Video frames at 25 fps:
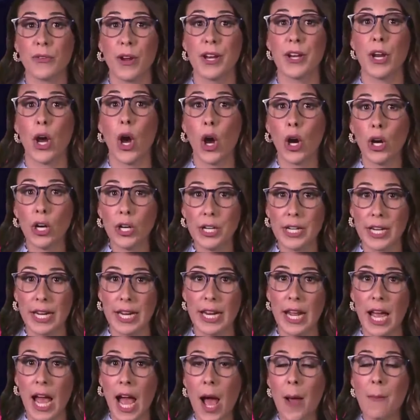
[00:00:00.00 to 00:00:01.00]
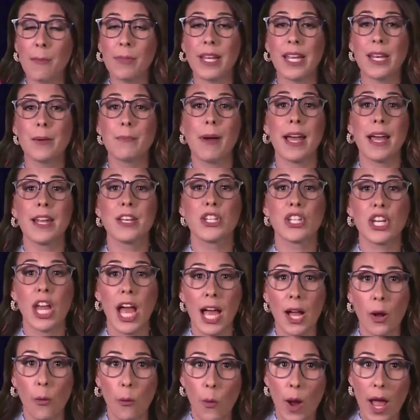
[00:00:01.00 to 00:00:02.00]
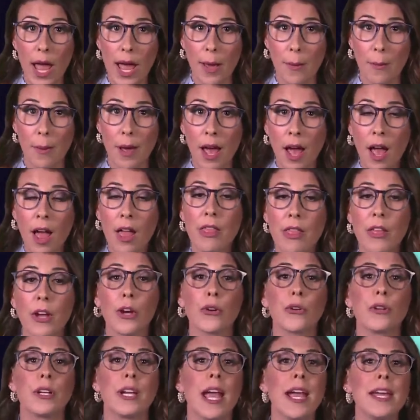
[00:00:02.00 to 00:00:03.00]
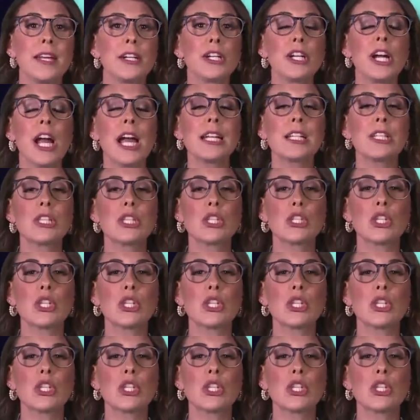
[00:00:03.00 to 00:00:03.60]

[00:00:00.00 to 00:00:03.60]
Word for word: friend Artie, played by Jack Webb, the creator and